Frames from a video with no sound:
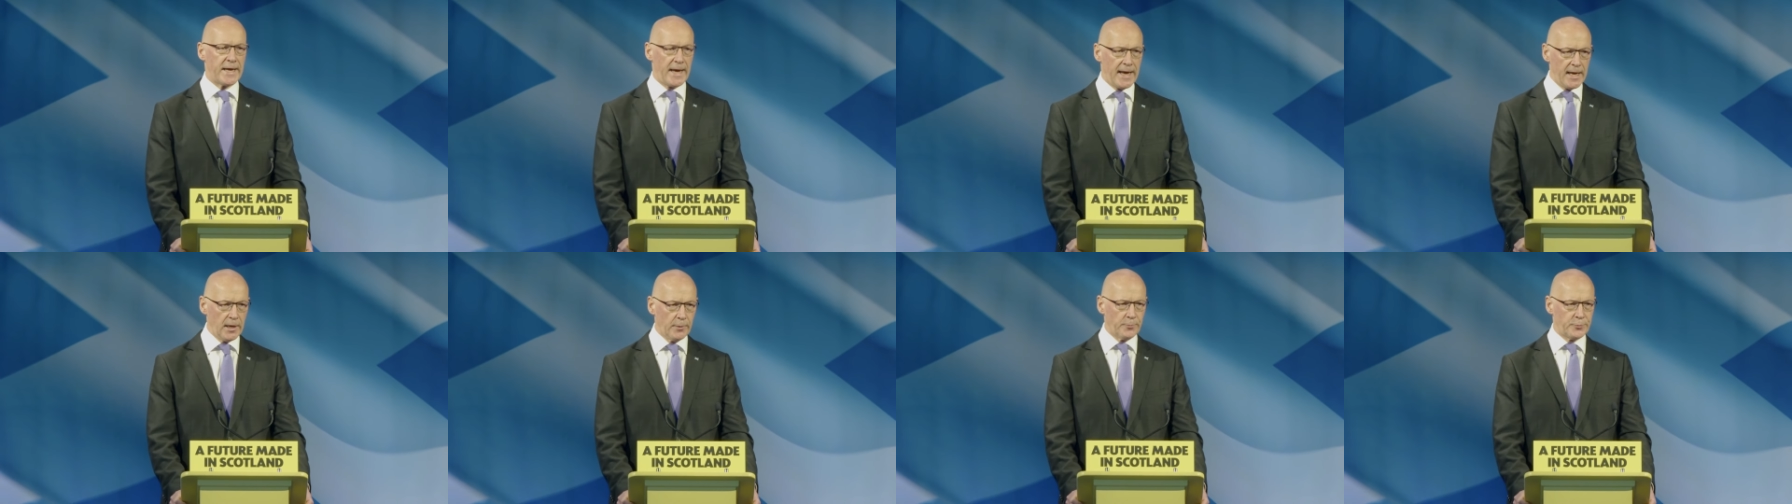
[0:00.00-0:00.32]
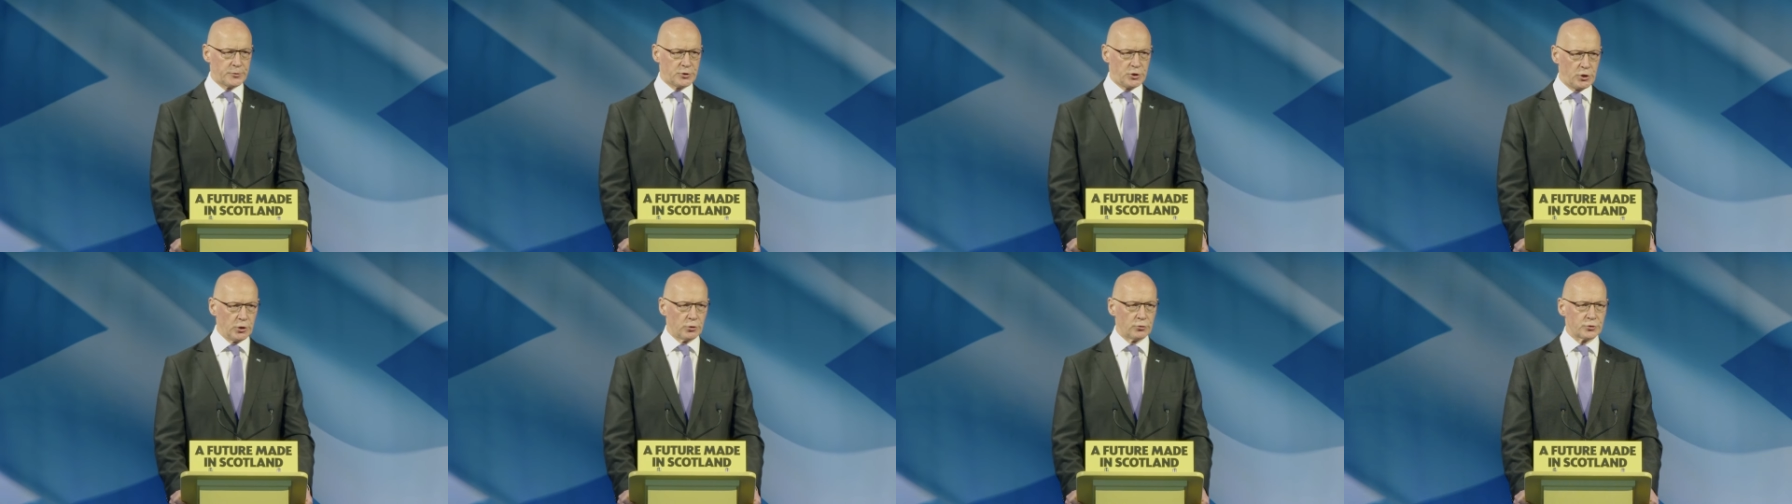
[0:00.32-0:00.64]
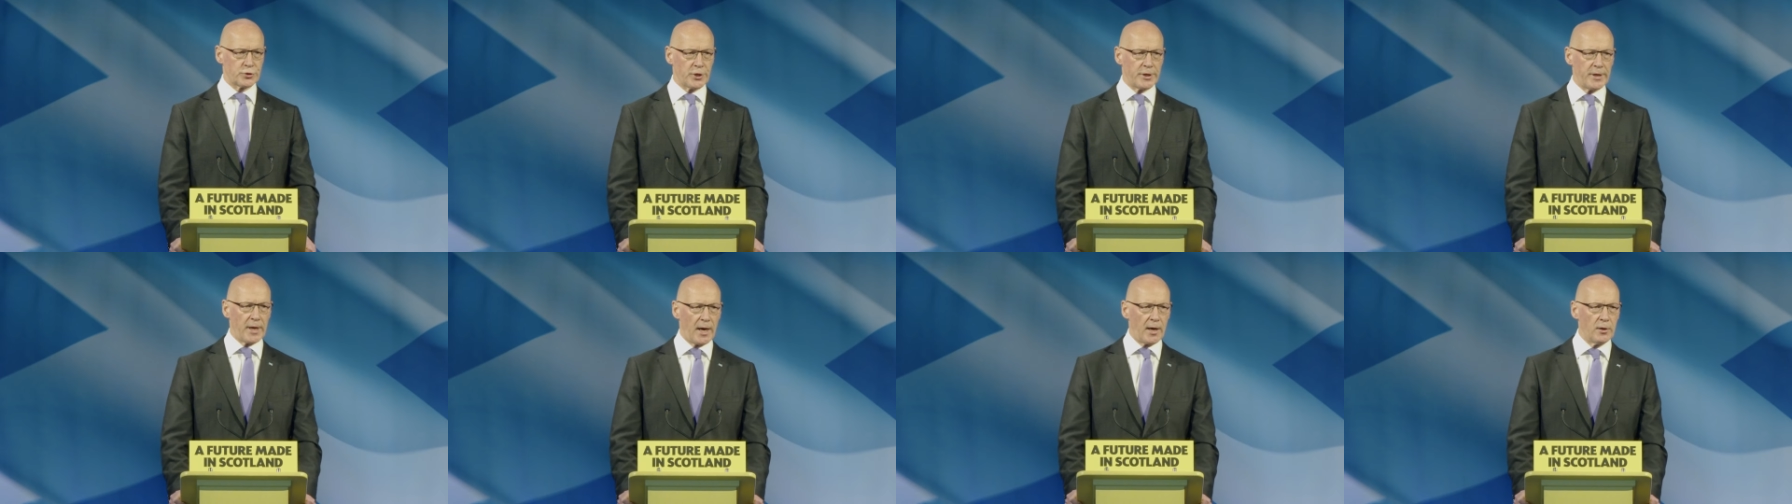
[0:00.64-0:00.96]
help
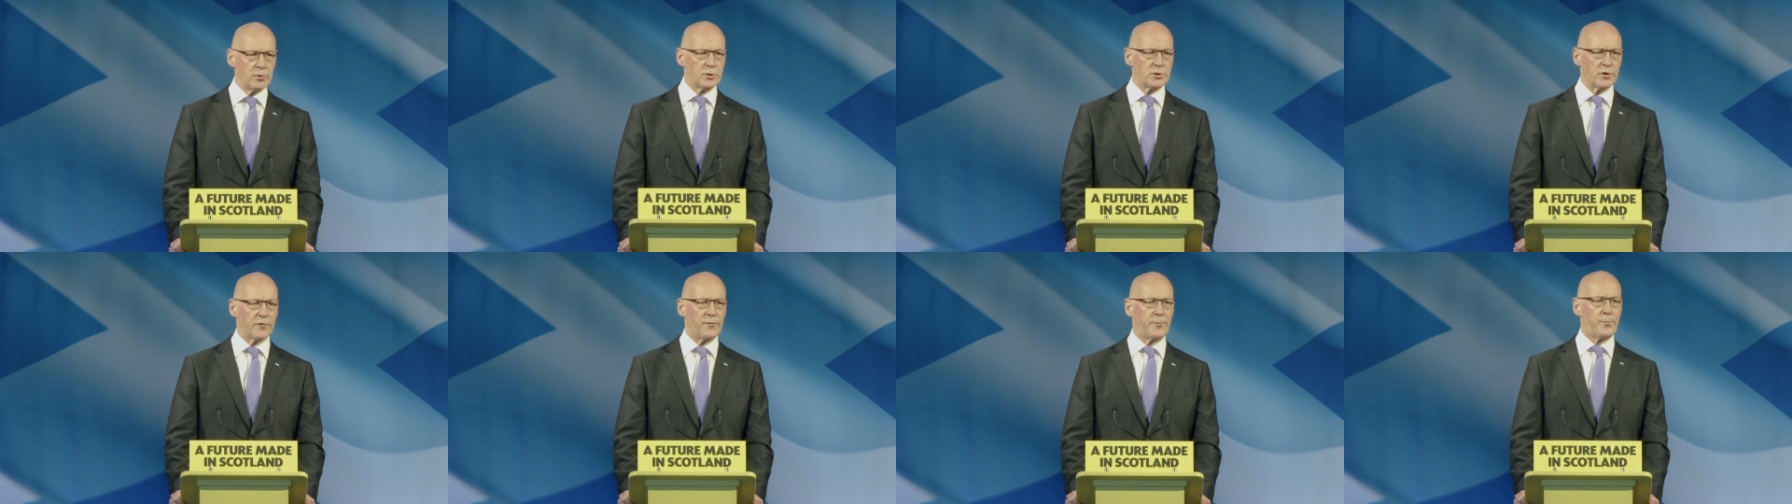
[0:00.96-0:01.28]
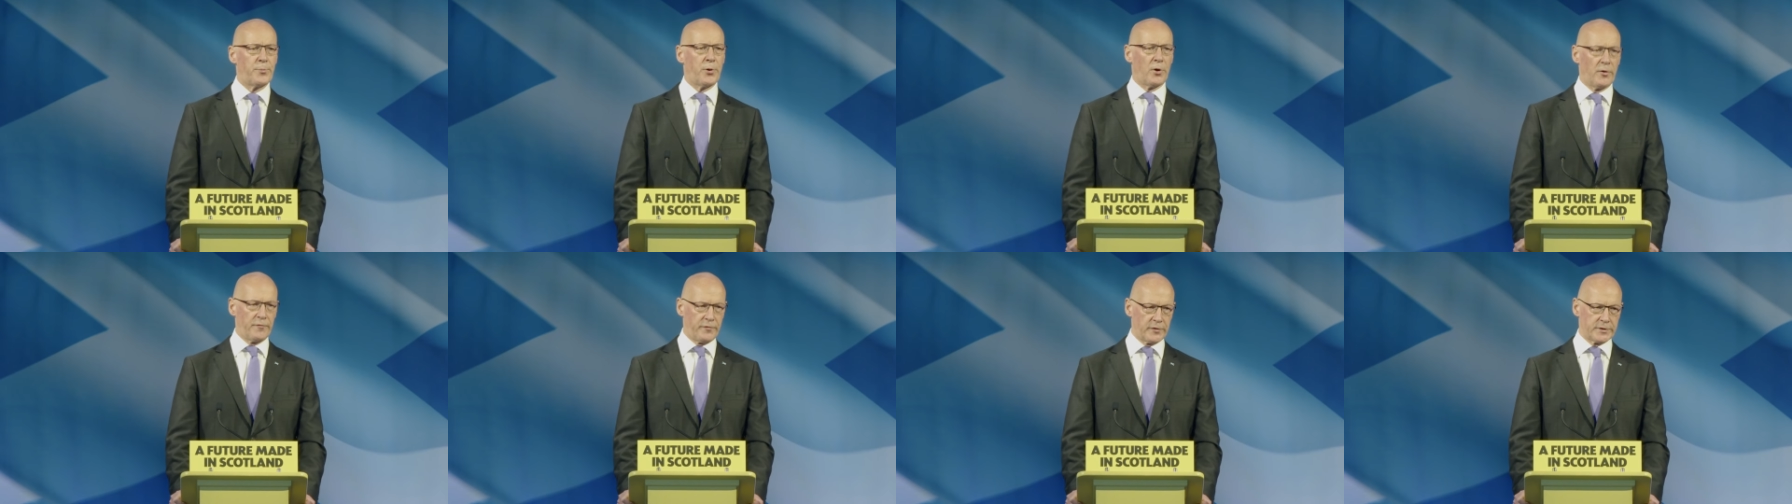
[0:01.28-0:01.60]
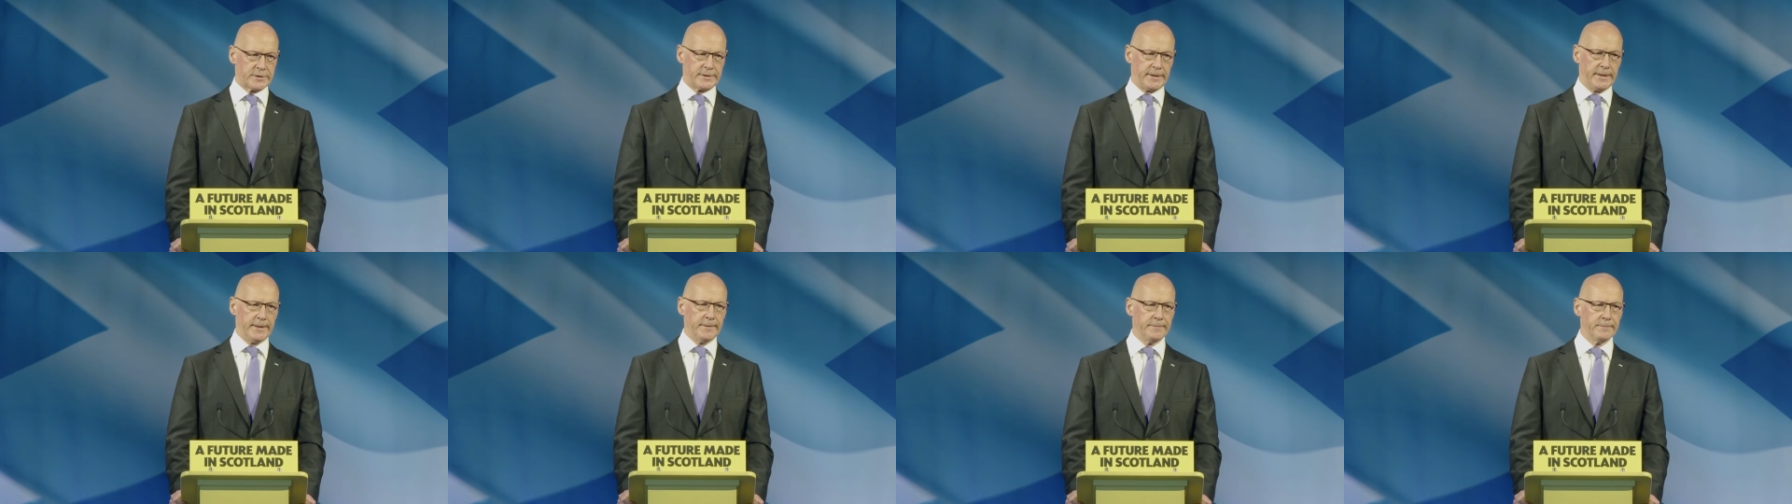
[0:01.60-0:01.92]
children out of
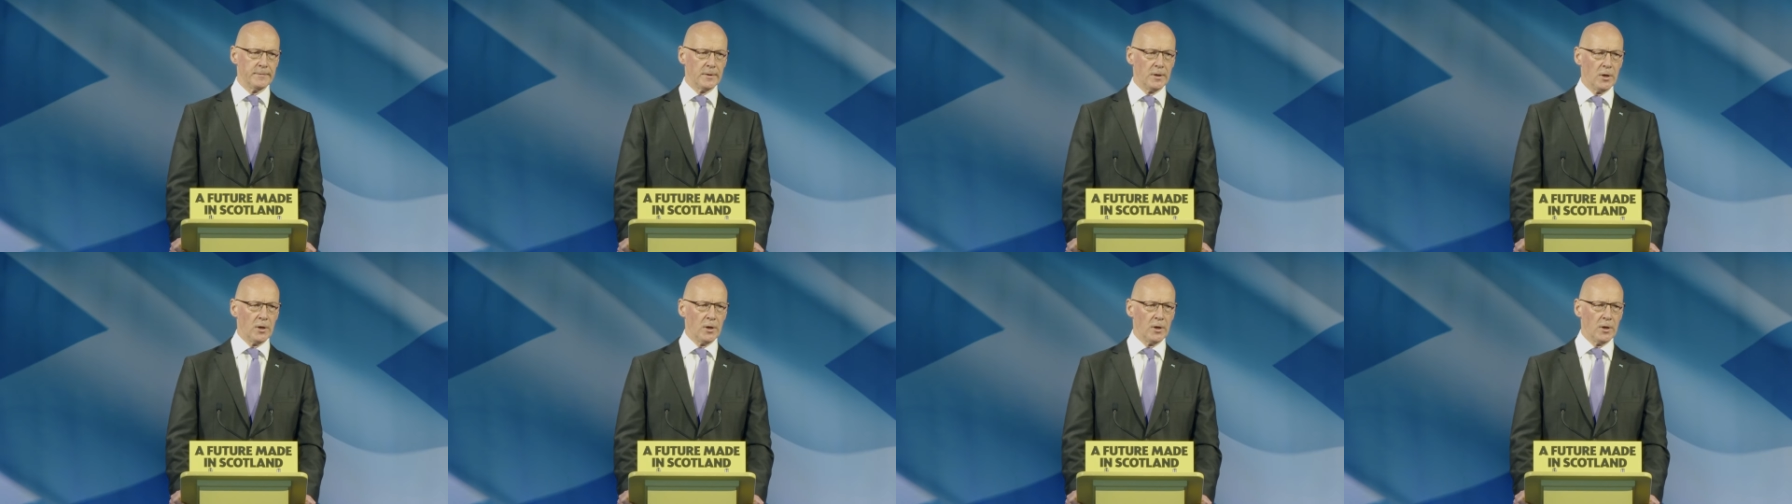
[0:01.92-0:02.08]
poverty,